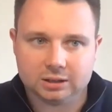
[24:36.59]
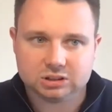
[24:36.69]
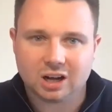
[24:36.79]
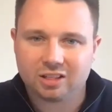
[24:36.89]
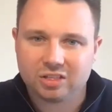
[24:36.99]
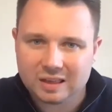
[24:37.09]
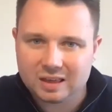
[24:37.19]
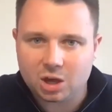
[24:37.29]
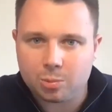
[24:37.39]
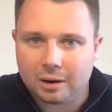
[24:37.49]
Start
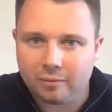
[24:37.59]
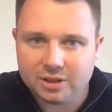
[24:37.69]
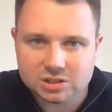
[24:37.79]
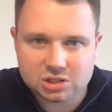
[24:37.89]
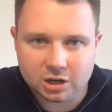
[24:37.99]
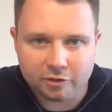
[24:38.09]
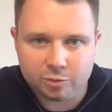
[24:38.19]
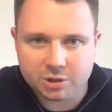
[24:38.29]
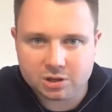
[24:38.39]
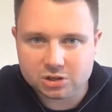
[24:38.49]
thinking about this stuff,
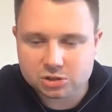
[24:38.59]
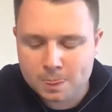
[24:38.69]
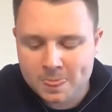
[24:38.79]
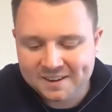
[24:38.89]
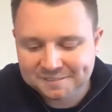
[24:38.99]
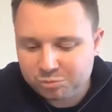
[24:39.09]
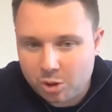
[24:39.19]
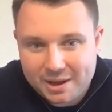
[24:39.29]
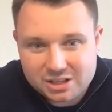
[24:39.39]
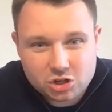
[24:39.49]
because the
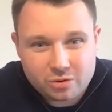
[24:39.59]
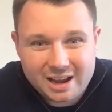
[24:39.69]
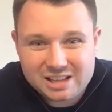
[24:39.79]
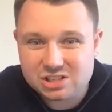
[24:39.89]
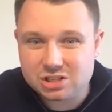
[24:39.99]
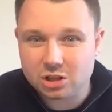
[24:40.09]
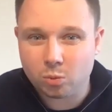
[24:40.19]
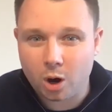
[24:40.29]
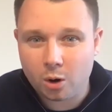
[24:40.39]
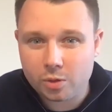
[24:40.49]
best creators in the
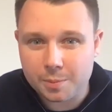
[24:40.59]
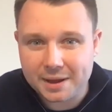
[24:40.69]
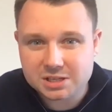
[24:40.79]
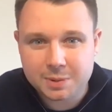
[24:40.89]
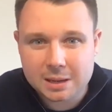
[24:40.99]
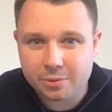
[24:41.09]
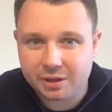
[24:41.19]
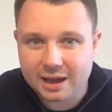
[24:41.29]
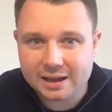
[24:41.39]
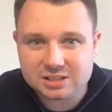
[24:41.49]
world, the best people that
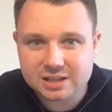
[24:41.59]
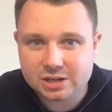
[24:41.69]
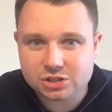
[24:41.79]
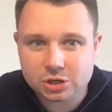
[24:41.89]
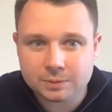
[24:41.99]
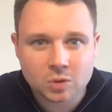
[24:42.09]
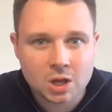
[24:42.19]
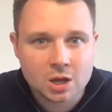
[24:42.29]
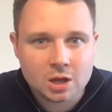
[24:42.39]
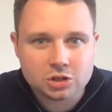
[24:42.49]
gain attention,
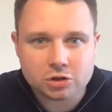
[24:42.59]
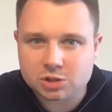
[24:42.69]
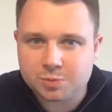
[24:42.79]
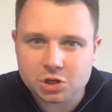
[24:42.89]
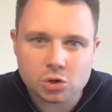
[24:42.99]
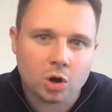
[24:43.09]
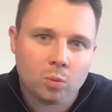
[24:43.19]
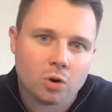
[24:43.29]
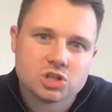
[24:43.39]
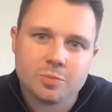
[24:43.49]
trust me, you go
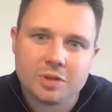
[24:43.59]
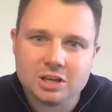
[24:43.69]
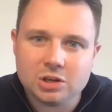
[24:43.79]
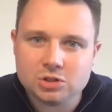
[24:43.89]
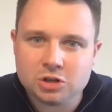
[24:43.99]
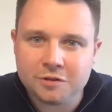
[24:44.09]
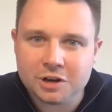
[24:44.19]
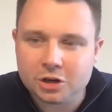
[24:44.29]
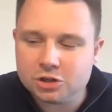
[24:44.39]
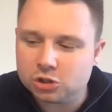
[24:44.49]
watch some of their YouTube
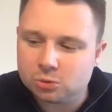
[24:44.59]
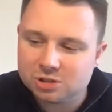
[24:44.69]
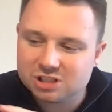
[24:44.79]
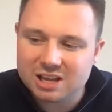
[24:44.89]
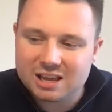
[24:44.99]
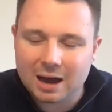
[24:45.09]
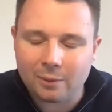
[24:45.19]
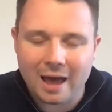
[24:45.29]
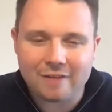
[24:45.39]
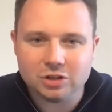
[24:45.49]
videos, you'll see how
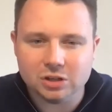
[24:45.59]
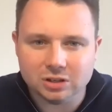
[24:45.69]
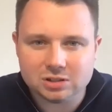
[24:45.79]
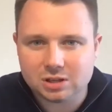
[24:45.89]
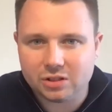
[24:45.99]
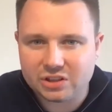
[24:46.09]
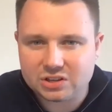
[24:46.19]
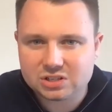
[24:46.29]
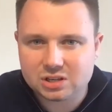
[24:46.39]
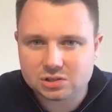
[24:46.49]
evident
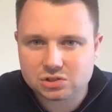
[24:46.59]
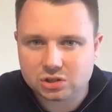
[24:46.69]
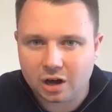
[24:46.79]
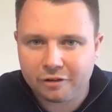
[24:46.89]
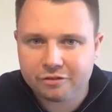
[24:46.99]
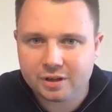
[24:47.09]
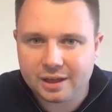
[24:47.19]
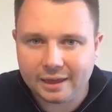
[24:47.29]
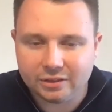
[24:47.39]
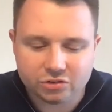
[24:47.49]
this stuff
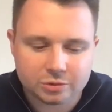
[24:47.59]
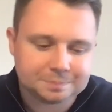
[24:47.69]
is.